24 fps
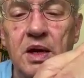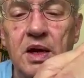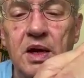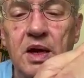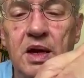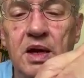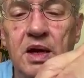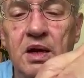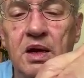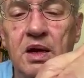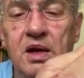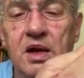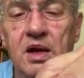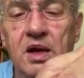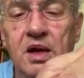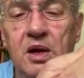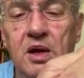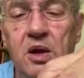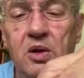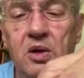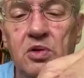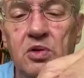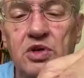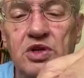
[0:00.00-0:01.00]
Getting
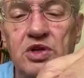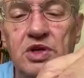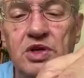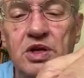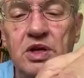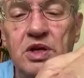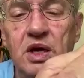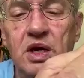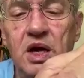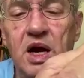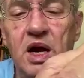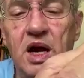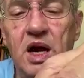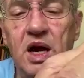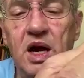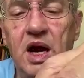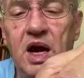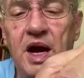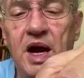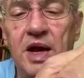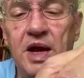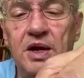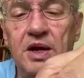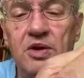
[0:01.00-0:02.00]
close to the eye.